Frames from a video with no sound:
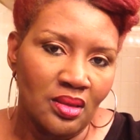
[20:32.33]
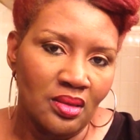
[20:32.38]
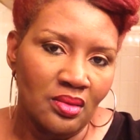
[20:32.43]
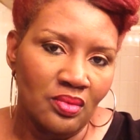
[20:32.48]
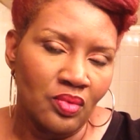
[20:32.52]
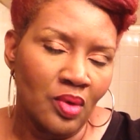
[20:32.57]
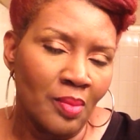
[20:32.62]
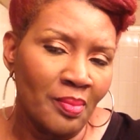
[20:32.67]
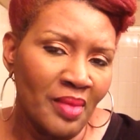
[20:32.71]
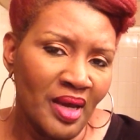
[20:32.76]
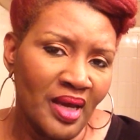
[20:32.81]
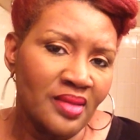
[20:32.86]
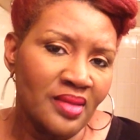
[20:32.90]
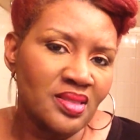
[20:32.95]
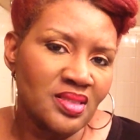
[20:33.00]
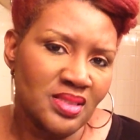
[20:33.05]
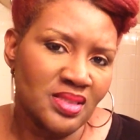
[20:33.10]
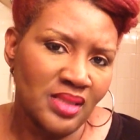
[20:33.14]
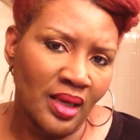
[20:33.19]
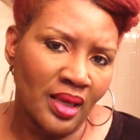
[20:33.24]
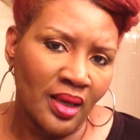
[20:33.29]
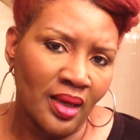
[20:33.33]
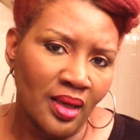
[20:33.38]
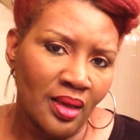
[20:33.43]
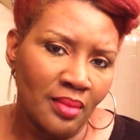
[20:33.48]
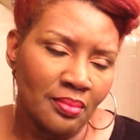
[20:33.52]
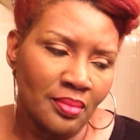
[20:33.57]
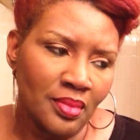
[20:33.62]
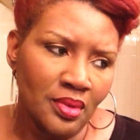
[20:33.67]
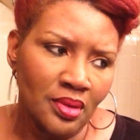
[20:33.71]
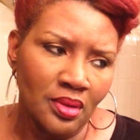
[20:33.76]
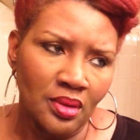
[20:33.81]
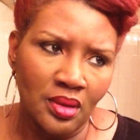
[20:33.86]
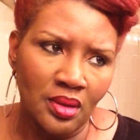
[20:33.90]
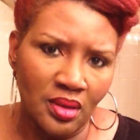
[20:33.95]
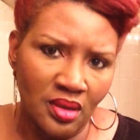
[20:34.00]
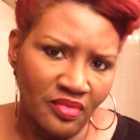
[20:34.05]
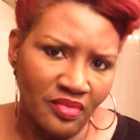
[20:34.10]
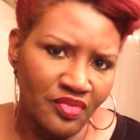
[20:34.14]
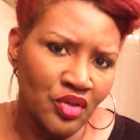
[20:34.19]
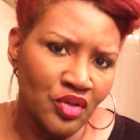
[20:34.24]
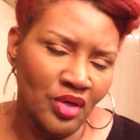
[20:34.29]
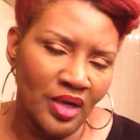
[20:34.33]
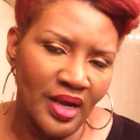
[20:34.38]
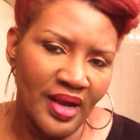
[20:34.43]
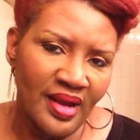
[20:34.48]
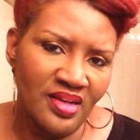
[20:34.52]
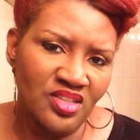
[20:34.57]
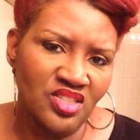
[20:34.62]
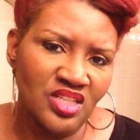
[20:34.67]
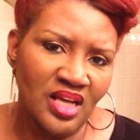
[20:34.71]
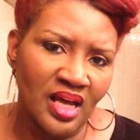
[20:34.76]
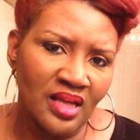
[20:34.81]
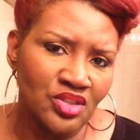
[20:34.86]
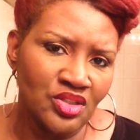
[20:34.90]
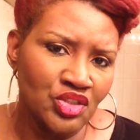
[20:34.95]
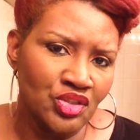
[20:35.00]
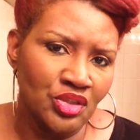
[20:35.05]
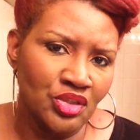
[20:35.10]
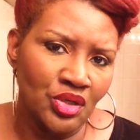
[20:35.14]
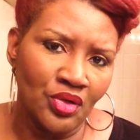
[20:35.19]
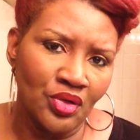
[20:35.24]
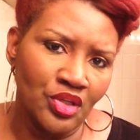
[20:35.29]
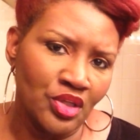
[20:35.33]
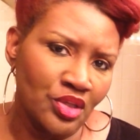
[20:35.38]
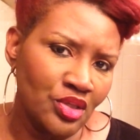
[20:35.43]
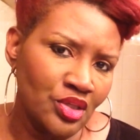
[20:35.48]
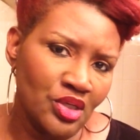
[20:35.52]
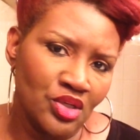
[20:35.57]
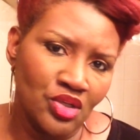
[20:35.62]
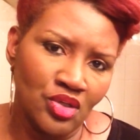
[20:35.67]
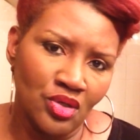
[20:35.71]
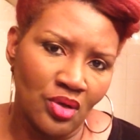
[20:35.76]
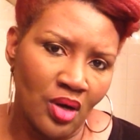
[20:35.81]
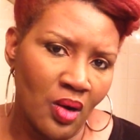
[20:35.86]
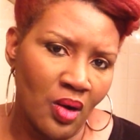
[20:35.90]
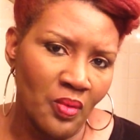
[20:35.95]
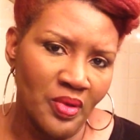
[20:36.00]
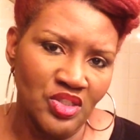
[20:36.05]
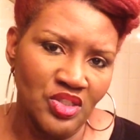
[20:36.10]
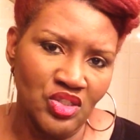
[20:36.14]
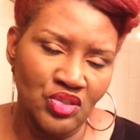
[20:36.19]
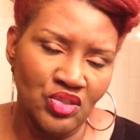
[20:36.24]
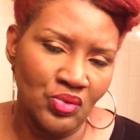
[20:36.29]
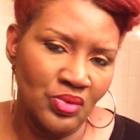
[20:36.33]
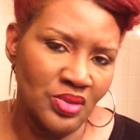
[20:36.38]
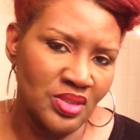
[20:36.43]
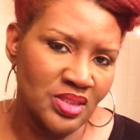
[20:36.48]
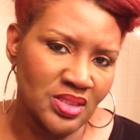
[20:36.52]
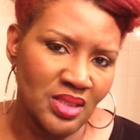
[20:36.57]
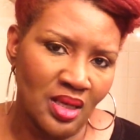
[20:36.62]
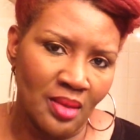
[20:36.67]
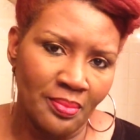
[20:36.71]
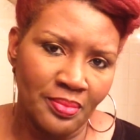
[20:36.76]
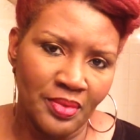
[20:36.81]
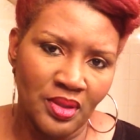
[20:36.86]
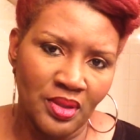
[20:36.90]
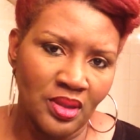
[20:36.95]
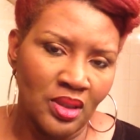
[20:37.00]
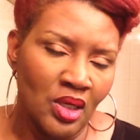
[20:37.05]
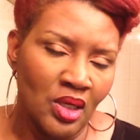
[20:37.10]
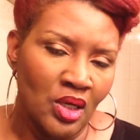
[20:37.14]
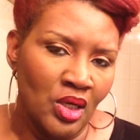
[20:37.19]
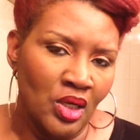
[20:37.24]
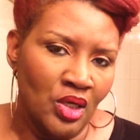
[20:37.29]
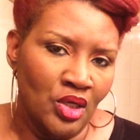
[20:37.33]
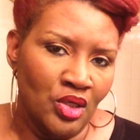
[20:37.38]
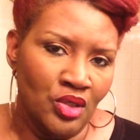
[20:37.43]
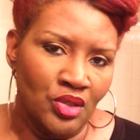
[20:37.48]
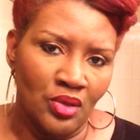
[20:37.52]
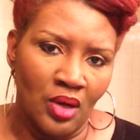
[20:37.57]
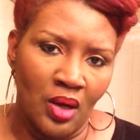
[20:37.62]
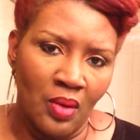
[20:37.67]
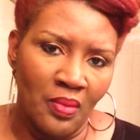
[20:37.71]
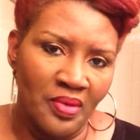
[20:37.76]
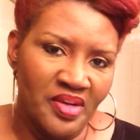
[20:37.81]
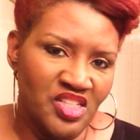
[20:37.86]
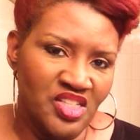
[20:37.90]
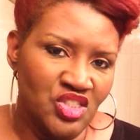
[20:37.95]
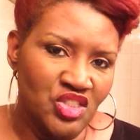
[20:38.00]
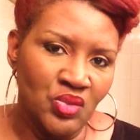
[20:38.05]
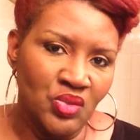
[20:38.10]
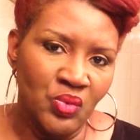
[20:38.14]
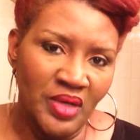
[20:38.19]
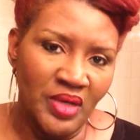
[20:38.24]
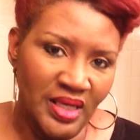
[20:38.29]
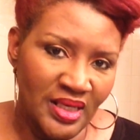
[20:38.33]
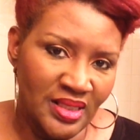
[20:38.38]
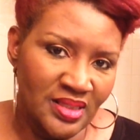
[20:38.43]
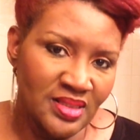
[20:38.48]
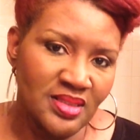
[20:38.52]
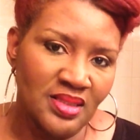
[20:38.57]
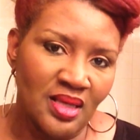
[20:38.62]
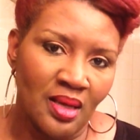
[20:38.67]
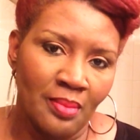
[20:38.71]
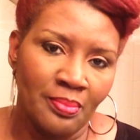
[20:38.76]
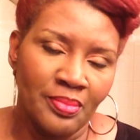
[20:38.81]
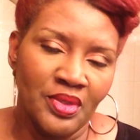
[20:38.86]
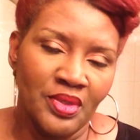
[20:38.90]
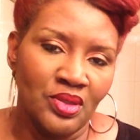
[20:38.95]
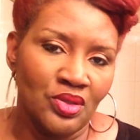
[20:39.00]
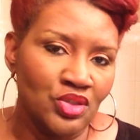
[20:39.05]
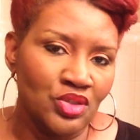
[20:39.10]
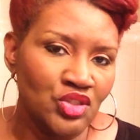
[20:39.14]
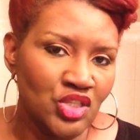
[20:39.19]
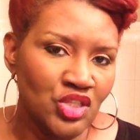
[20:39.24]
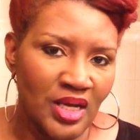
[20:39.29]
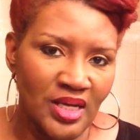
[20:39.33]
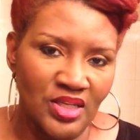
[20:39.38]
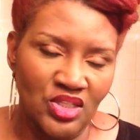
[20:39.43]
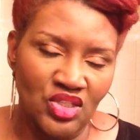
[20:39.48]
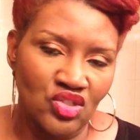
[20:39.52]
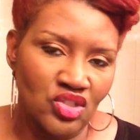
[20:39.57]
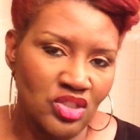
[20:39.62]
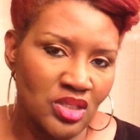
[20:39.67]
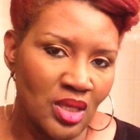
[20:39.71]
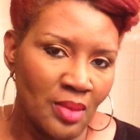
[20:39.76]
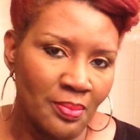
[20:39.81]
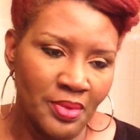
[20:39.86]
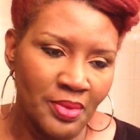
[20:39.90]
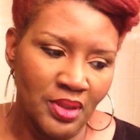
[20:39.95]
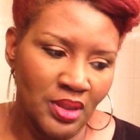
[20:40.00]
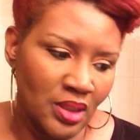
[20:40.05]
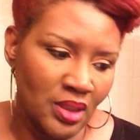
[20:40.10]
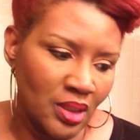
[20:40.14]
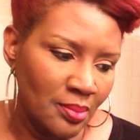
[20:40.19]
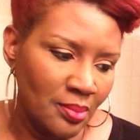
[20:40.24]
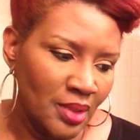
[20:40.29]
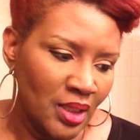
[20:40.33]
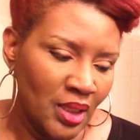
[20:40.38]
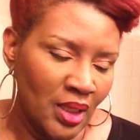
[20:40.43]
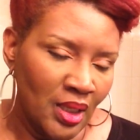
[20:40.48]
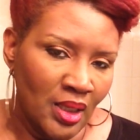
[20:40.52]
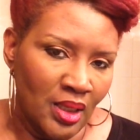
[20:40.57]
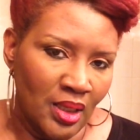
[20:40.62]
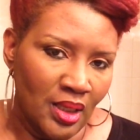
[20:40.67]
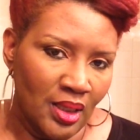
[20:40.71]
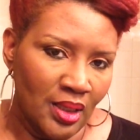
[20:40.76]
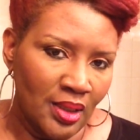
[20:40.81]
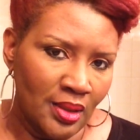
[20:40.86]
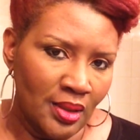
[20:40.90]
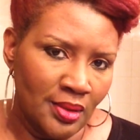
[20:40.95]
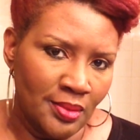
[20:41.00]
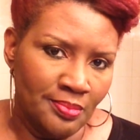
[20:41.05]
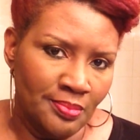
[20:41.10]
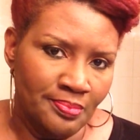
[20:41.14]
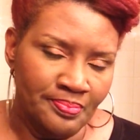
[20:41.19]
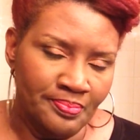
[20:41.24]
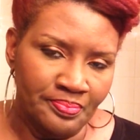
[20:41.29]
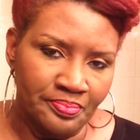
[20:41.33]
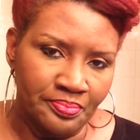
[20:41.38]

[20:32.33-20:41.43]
remain the same. If you're a hairstylist, you know that you're always doing something. You're always tweaking something or changing something up. And